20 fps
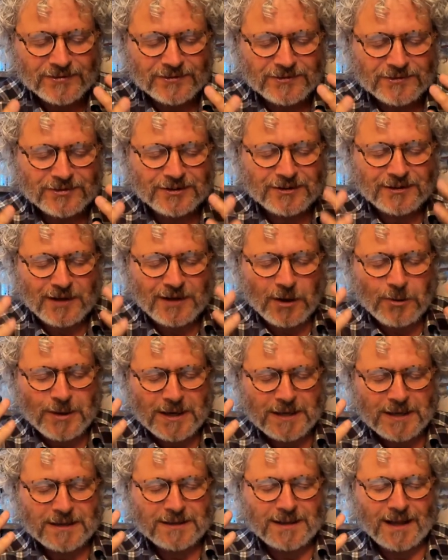to go
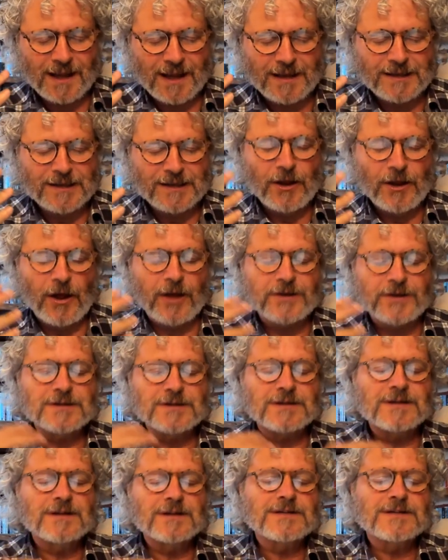in and not
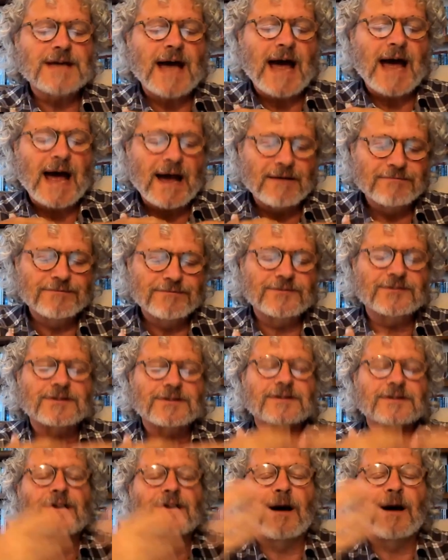to have to
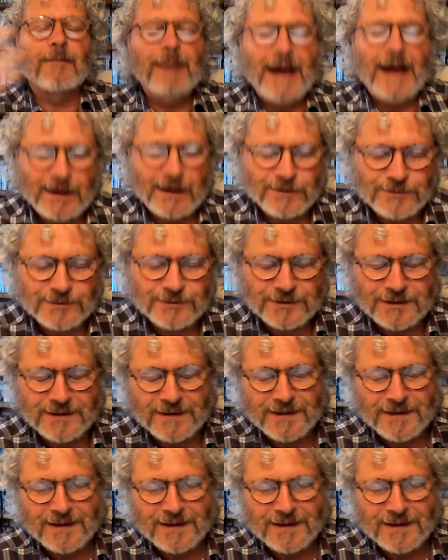come out,